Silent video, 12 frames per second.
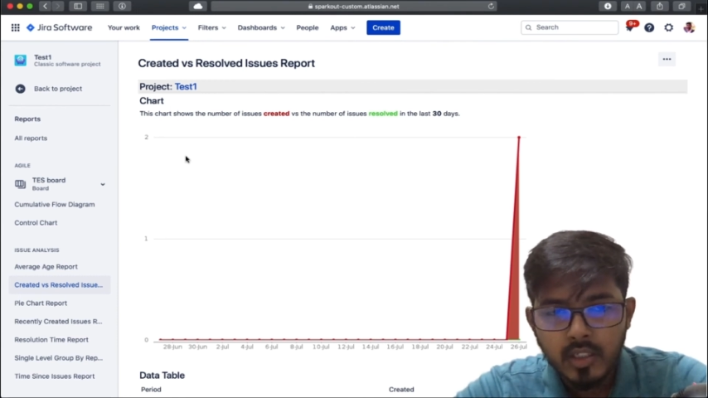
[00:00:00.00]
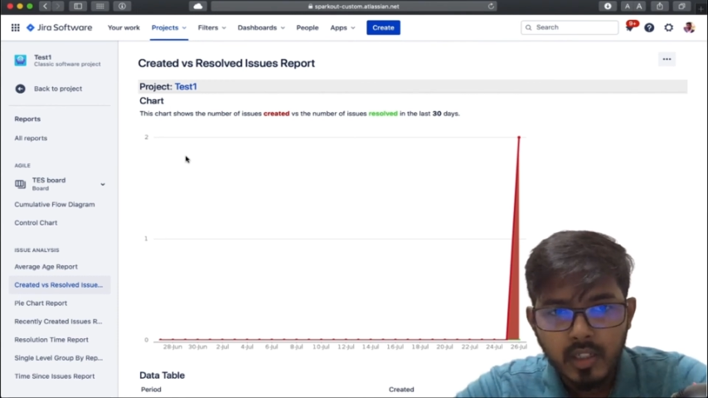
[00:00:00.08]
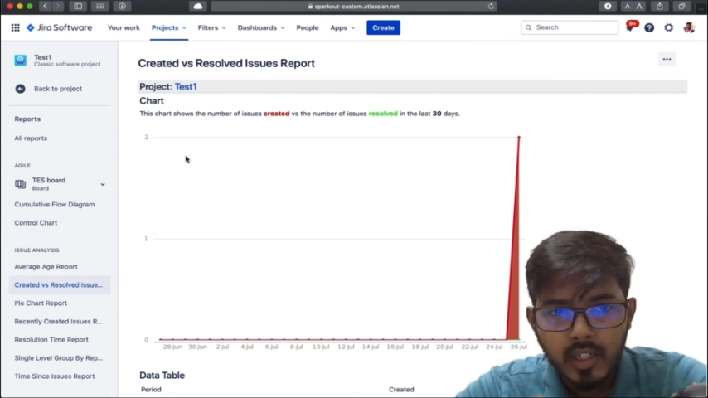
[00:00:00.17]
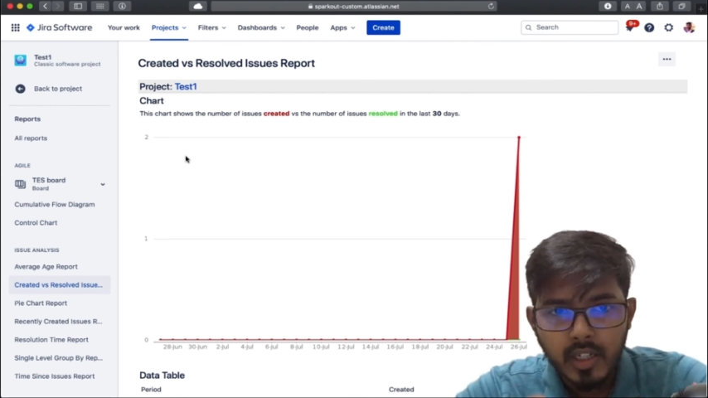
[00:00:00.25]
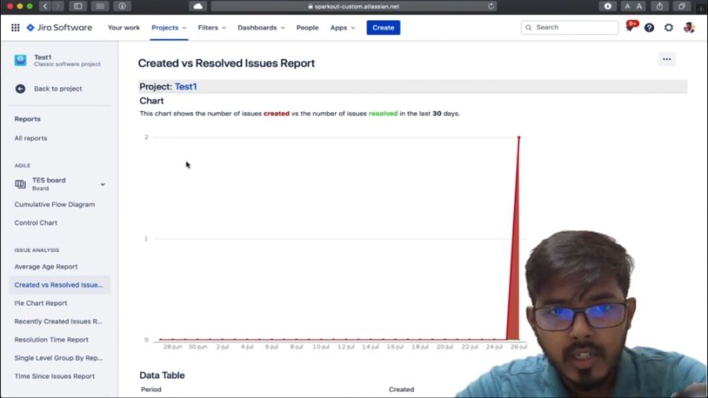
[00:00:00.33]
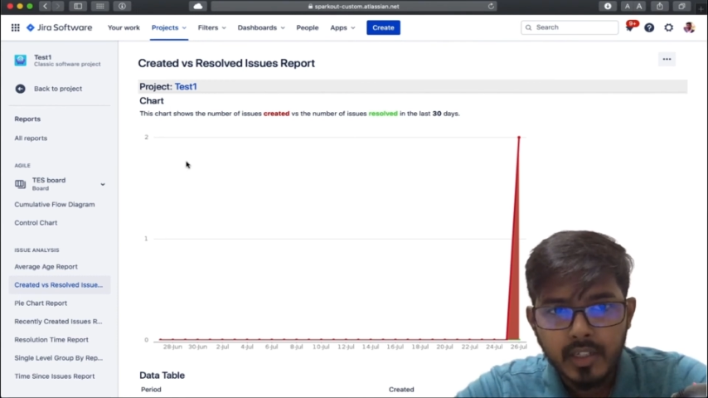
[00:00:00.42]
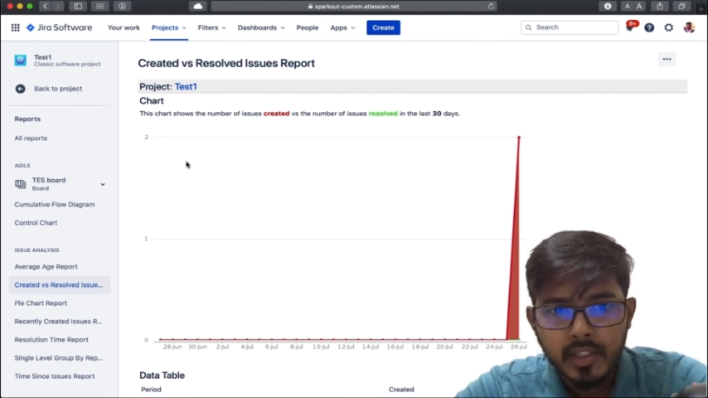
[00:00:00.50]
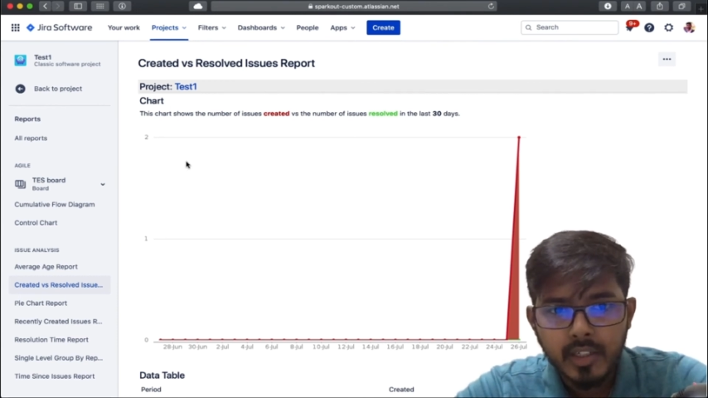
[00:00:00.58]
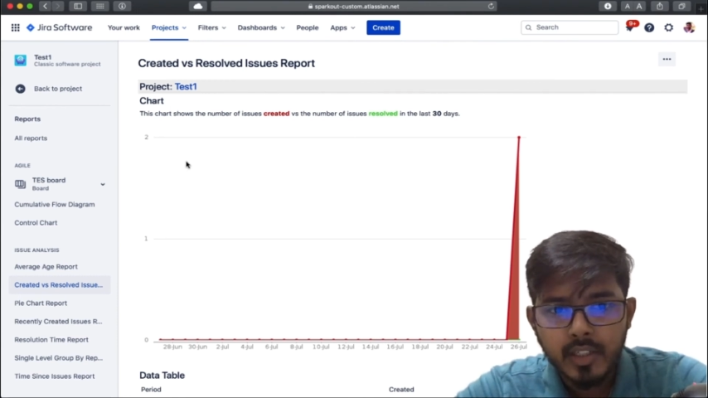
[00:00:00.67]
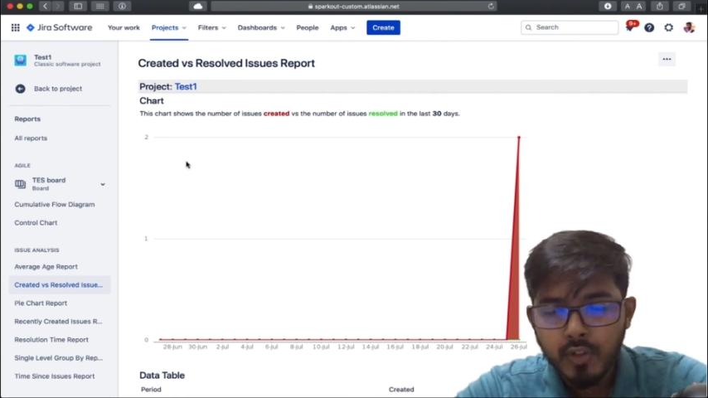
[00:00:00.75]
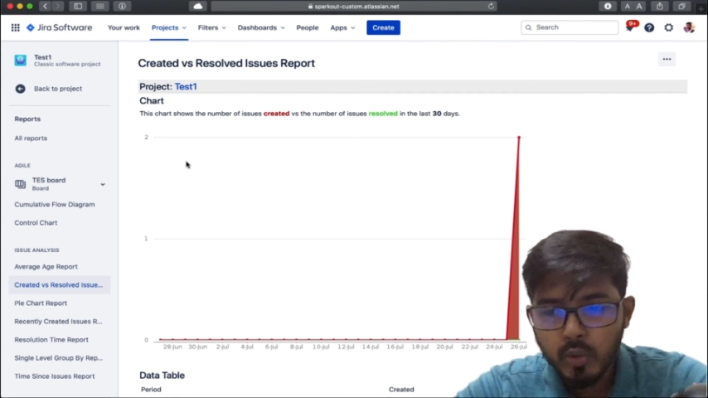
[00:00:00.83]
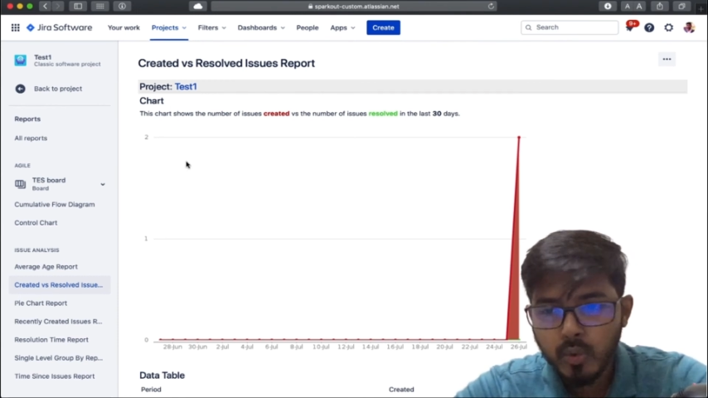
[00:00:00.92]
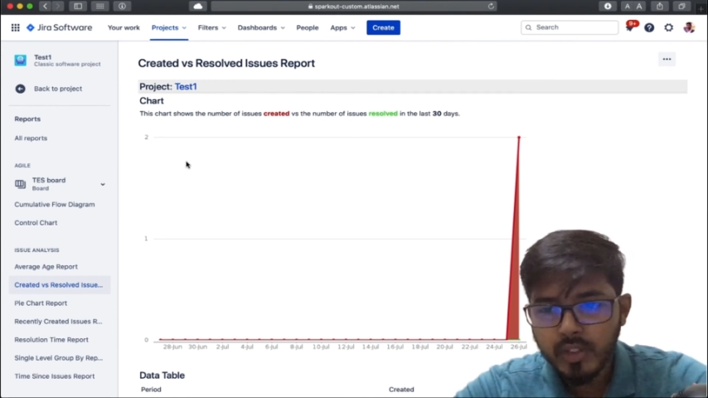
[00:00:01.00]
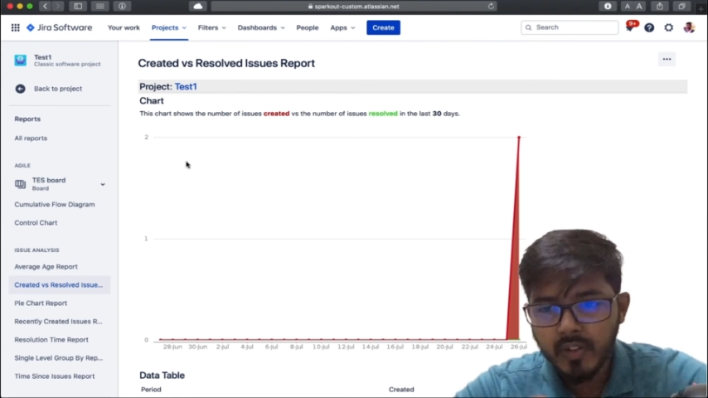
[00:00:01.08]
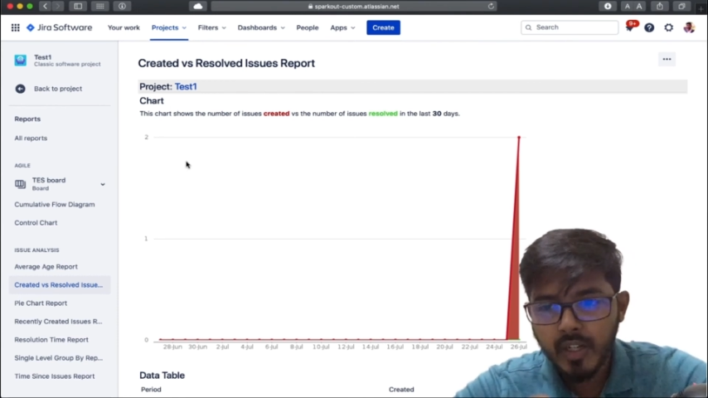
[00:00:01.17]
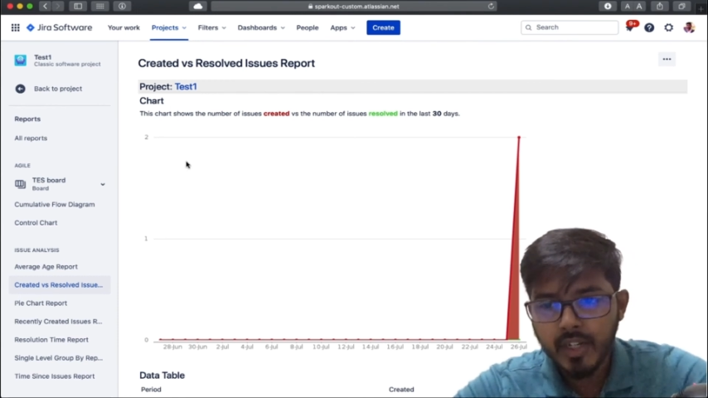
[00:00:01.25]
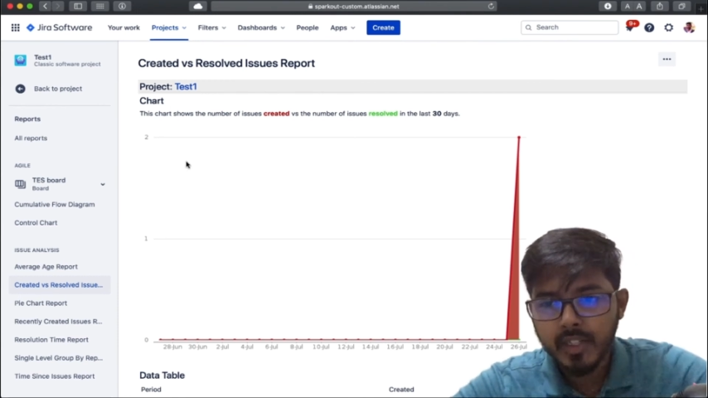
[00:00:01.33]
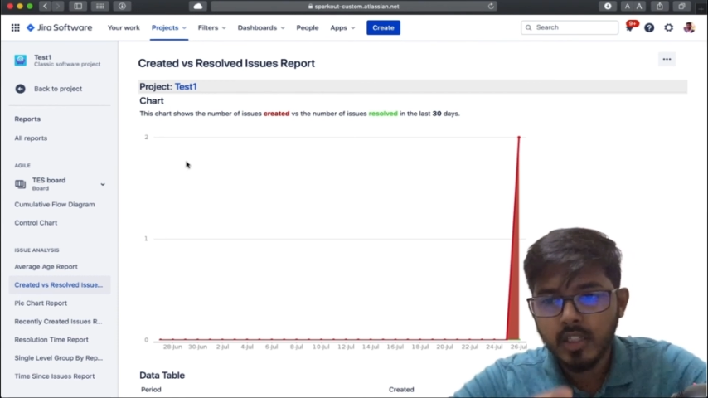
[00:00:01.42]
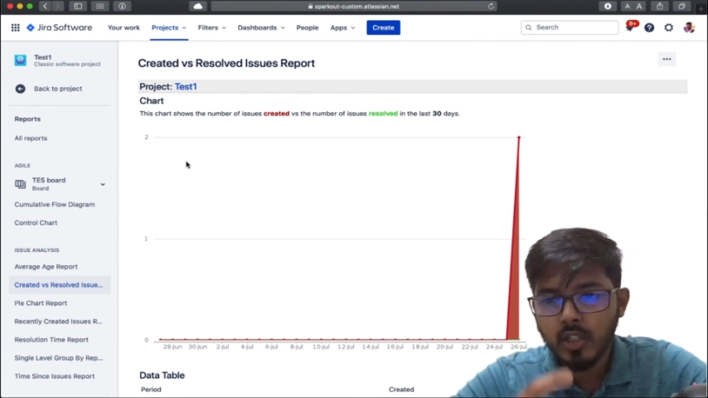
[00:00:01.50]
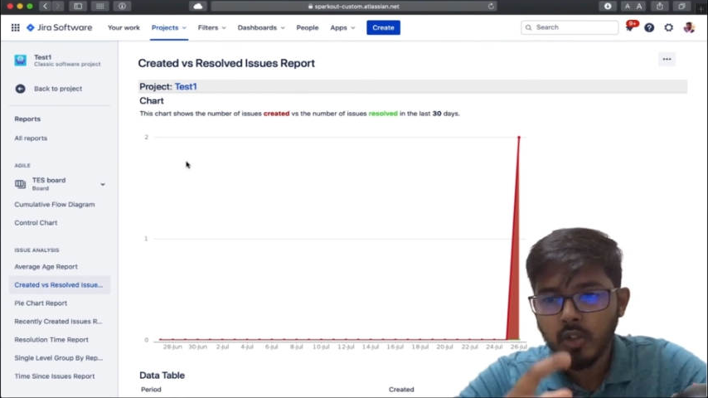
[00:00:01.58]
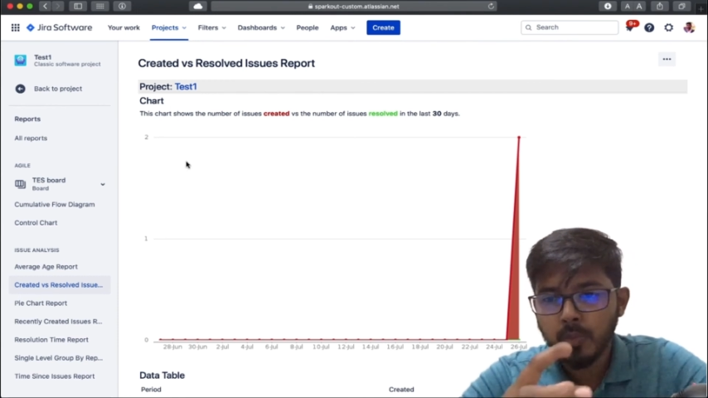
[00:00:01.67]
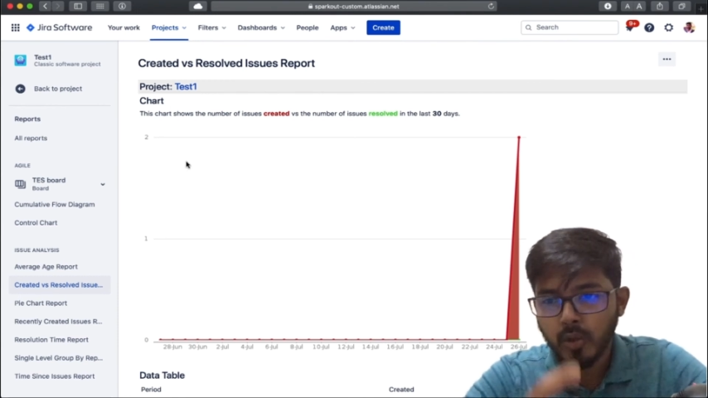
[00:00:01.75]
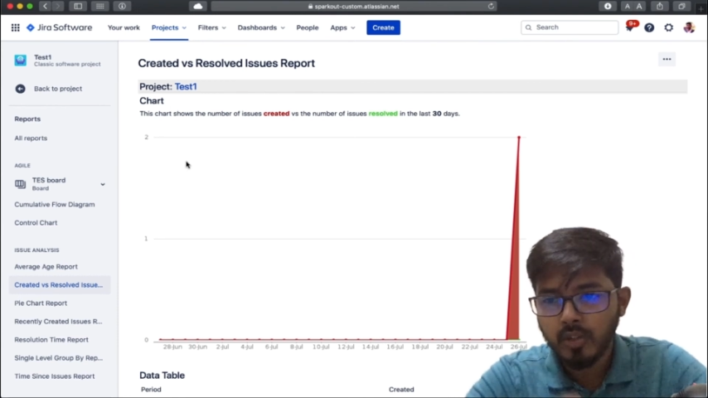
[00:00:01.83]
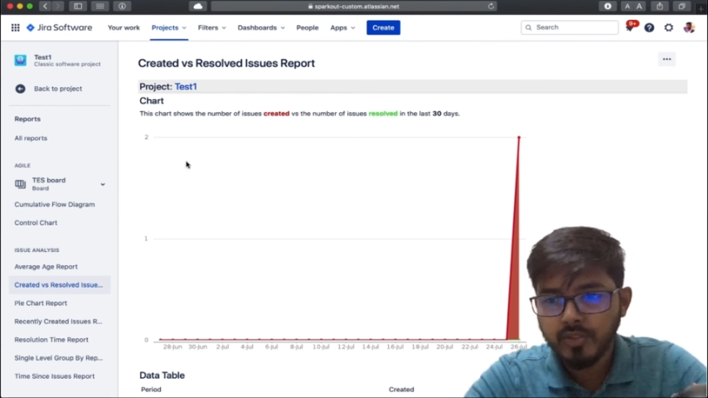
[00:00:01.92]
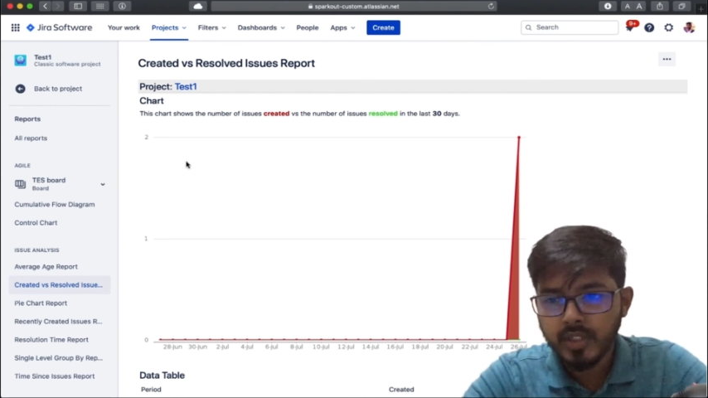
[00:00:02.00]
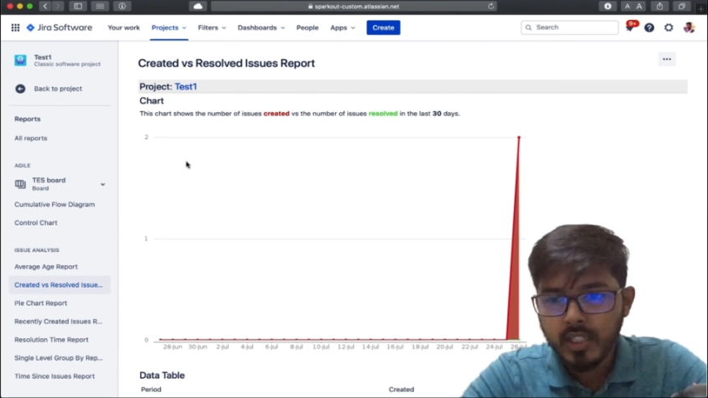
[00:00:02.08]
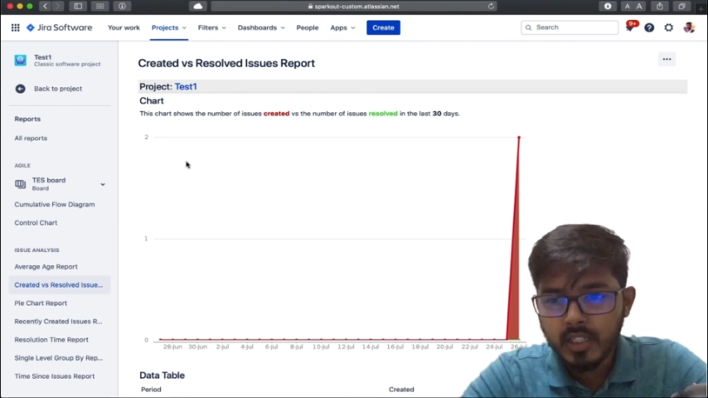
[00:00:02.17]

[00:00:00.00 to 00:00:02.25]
and if you divide your project